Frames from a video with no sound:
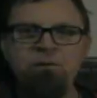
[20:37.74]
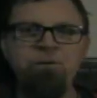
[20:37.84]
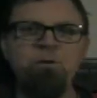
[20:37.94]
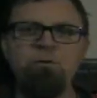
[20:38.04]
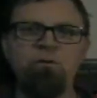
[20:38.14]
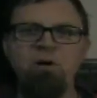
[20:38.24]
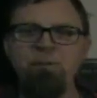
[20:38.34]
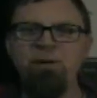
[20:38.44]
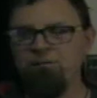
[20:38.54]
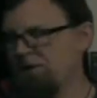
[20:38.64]
if you just
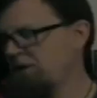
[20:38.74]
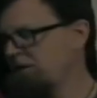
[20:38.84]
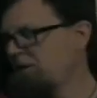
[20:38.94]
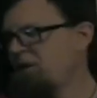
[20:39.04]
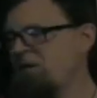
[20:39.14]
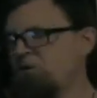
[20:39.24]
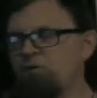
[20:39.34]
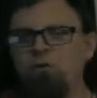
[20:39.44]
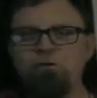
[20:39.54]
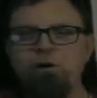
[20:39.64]
comment like, hey, your
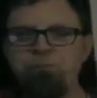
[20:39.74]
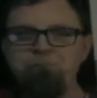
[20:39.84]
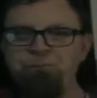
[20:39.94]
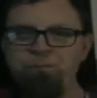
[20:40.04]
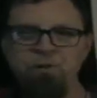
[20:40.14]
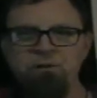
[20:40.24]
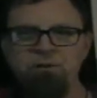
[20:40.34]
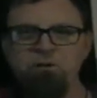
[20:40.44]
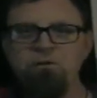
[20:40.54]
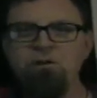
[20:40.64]
show's dumb,
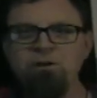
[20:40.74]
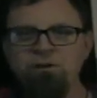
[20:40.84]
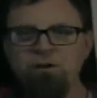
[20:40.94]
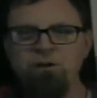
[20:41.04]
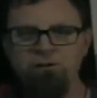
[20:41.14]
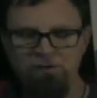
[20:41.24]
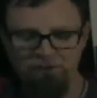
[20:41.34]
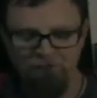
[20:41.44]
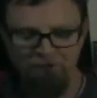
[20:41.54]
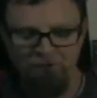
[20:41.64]
you're still in the
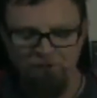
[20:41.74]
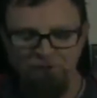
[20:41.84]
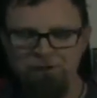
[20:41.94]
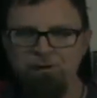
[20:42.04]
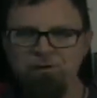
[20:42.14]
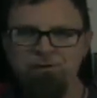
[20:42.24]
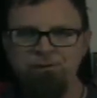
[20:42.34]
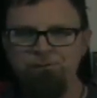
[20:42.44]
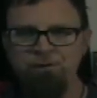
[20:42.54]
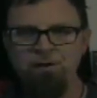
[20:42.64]
contest, so
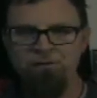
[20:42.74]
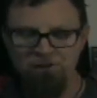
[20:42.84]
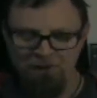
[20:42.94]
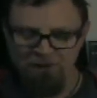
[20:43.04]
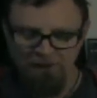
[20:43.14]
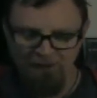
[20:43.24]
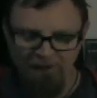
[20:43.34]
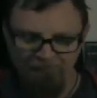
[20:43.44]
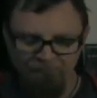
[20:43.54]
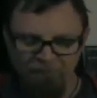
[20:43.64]
whatever.
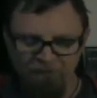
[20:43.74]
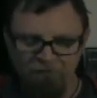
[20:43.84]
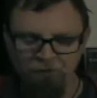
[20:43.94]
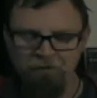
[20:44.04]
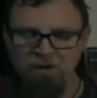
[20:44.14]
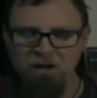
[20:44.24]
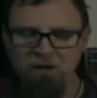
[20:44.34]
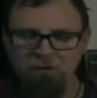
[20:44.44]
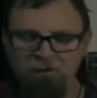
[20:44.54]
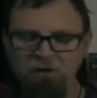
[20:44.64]
Uh, so check
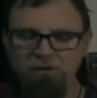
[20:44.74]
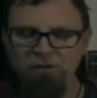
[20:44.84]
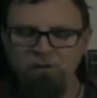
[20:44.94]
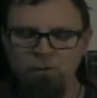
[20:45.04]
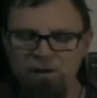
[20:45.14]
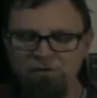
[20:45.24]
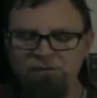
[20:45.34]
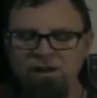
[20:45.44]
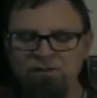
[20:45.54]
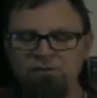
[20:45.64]
out Justin Gray's
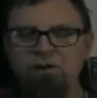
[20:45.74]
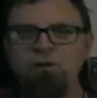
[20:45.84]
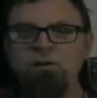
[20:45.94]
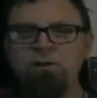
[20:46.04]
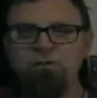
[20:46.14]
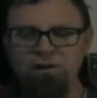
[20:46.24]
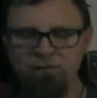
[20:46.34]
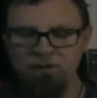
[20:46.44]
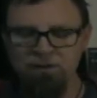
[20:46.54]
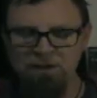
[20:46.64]
Standstill
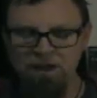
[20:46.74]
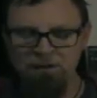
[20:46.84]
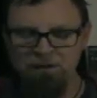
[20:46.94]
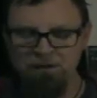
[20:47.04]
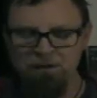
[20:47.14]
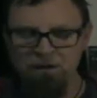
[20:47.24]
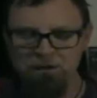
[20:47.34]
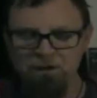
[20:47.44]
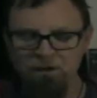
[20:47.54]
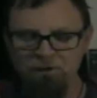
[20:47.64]
7 and 8
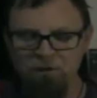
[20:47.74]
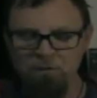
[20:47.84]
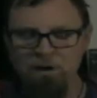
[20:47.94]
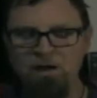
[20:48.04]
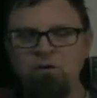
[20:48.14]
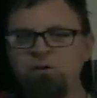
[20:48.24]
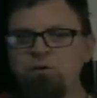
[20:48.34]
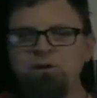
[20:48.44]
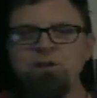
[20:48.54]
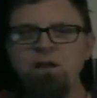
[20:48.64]
on Kickstarter right now. You
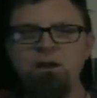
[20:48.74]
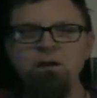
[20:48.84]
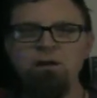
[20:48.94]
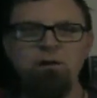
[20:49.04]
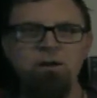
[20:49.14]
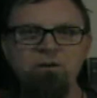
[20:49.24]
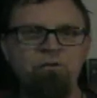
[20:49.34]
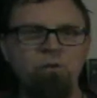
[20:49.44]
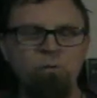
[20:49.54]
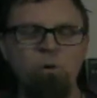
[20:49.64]
can get
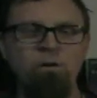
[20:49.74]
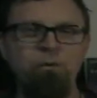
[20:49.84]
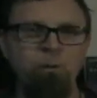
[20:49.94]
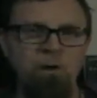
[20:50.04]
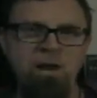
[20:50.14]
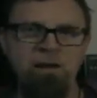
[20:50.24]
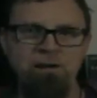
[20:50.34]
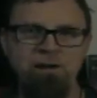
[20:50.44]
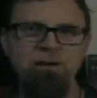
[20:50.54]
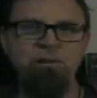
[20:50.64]
issues 1 through
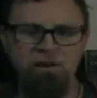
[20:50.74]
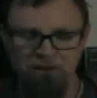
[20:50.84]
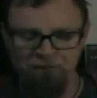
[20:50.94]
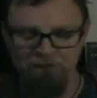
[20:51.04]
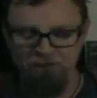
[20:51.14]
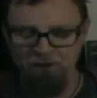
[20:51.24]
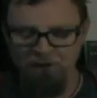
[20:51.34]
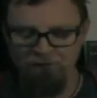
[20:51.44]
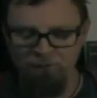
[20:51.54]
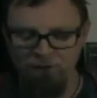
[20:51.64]
8 in the
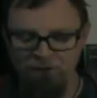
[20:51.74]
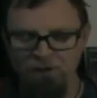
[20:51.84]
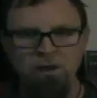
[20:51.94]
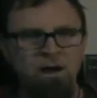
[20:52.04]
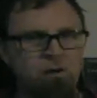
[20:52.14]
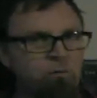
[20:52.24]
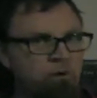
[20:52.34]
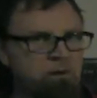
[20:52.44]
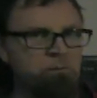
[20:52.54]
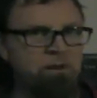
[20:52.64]
Kickstarter as well. I
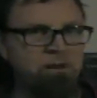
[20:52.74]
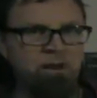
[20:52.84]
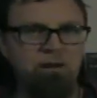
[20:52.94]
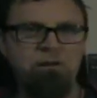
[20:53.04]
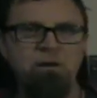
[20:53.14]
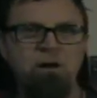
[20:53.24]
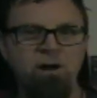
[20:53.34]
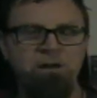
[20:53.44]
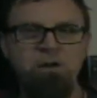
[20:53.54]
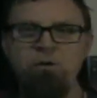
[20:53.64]
recommend that.
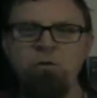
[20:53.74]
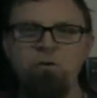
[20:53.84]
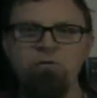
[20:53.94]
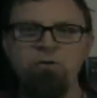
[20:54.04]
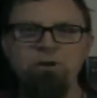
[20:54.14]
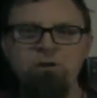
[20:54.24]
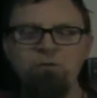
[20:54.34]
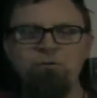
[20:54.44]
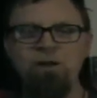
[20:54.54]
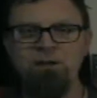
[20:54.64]
Uh, huge,
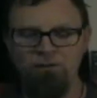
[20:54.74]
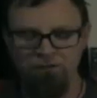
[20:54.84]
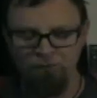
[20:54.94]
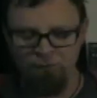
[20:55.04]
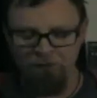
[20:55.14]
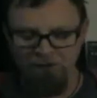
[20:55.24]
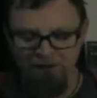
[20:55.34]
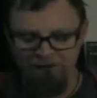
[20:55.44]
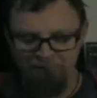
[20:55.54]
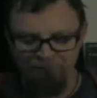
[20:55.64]
huge fan of the
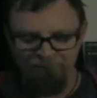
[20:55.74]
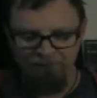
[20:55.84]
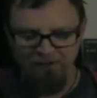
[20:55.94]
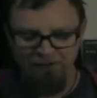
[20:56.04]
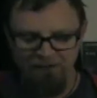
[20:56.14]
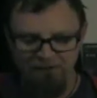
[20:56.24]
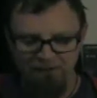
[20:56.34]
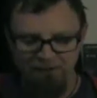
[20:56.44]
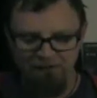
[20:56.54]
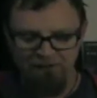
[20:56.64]
storyline. And
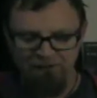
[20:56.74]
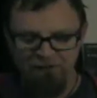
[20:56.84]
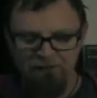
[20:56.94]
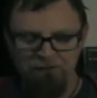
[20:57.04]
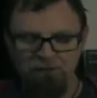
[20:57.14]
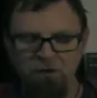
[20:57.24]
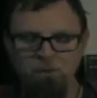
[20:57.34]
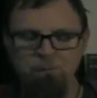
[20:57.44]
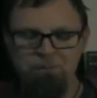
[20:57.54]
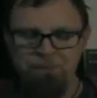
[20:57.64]
uh,
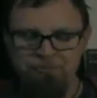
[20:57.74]
so